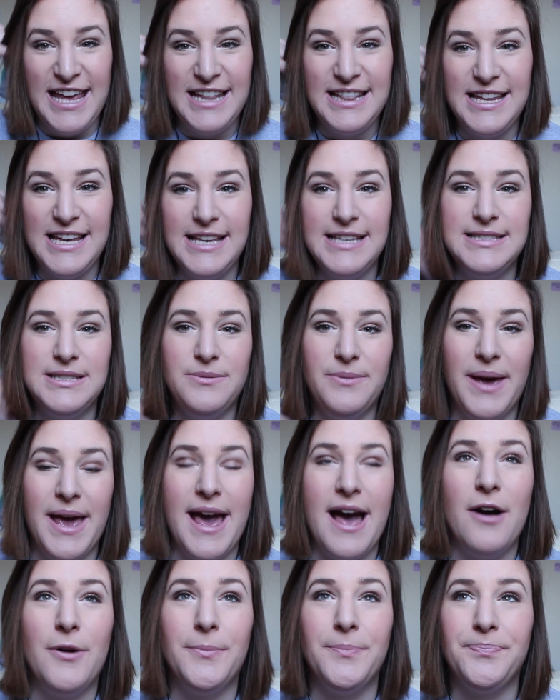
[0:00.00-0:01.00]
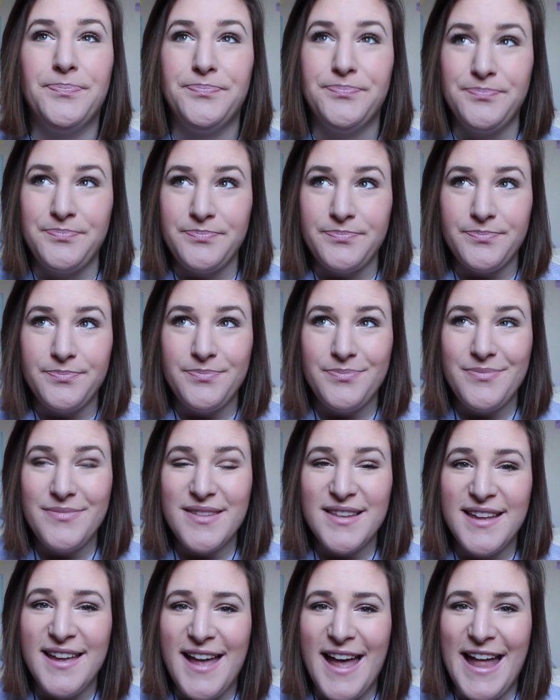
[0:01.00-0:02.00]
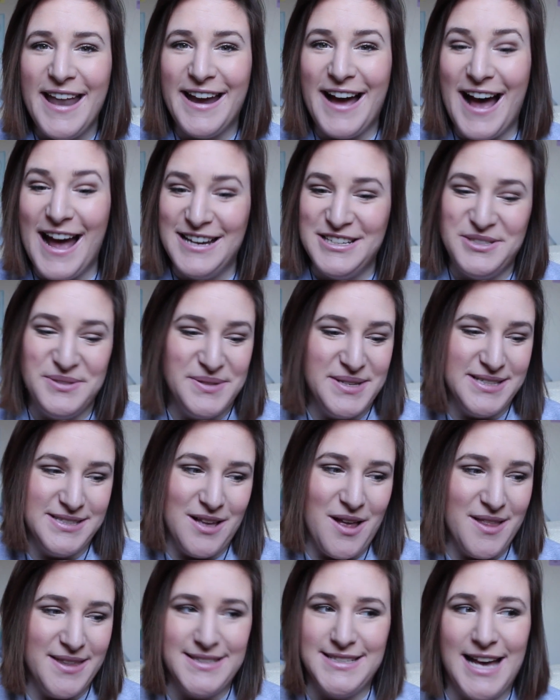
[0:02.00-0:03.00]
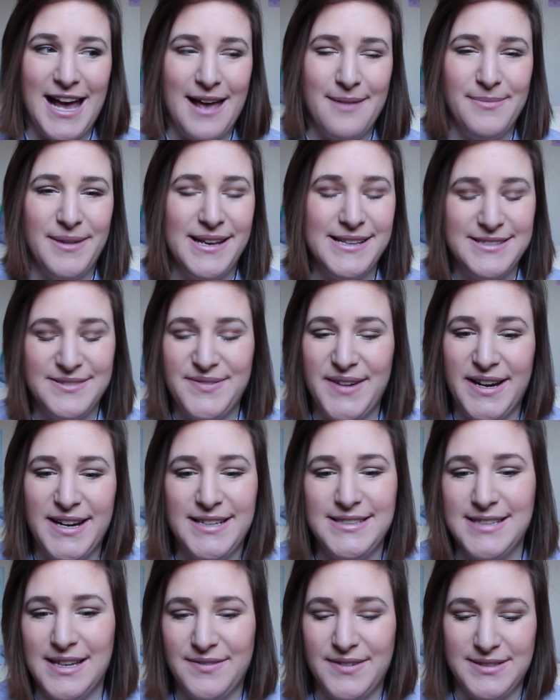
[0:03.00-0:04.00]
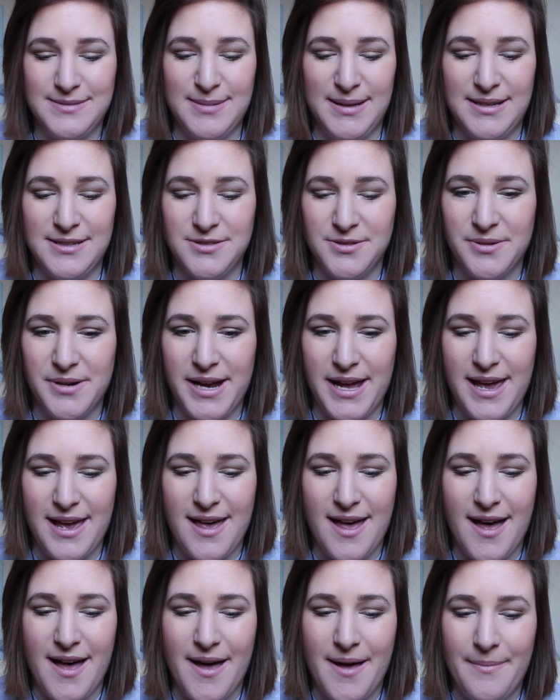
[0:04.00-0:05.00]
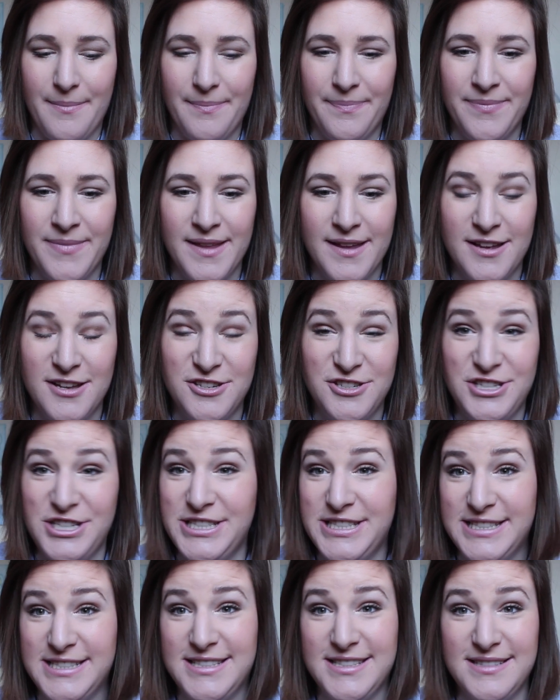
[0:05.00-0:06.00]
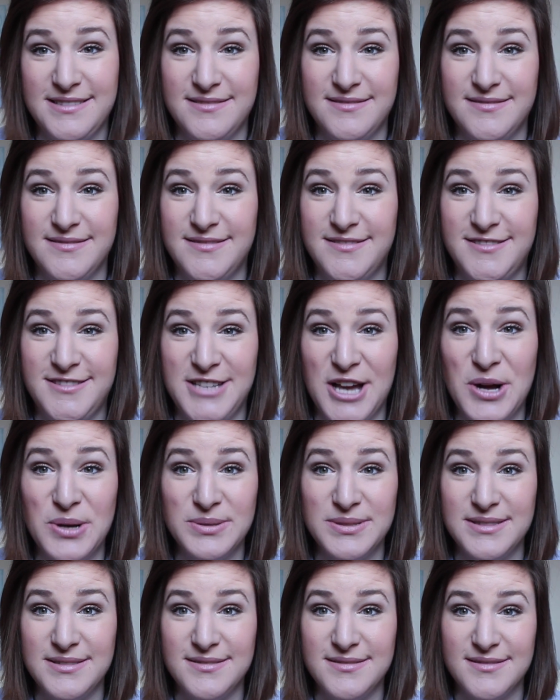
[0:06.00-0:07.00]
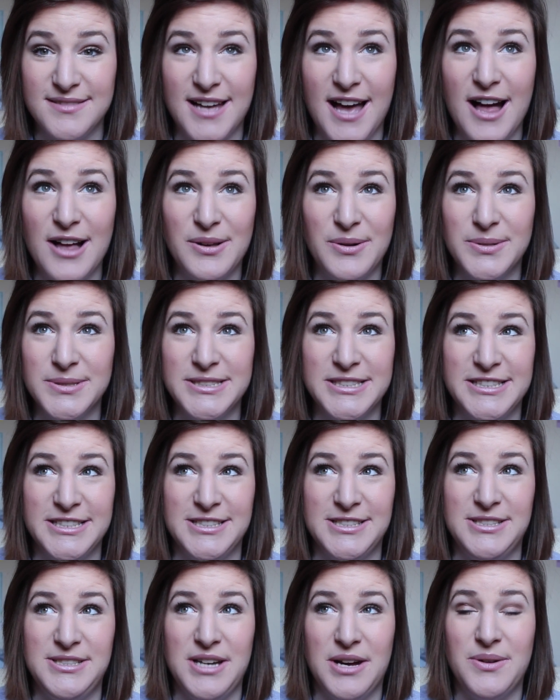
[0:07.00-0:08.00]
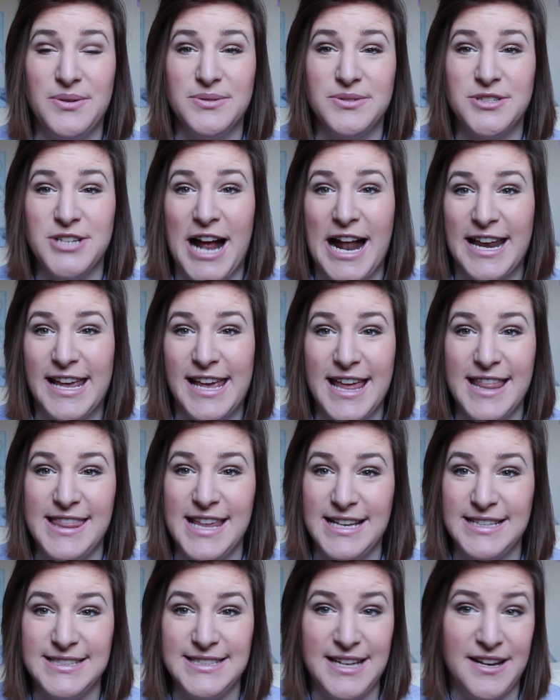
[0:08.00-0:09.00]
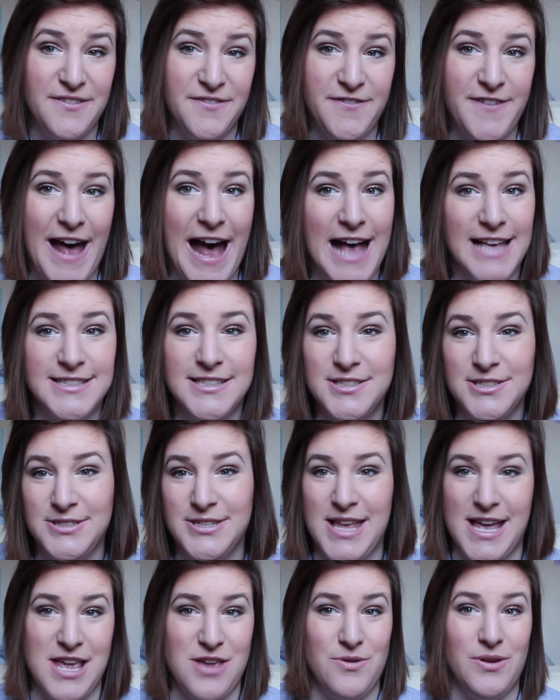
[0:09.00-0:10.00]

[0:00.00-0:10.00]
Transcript: Taking the easy way out. And I do this all the time. It's very self-explanatory. Just don't cut corners. Don't try to get things done fast so that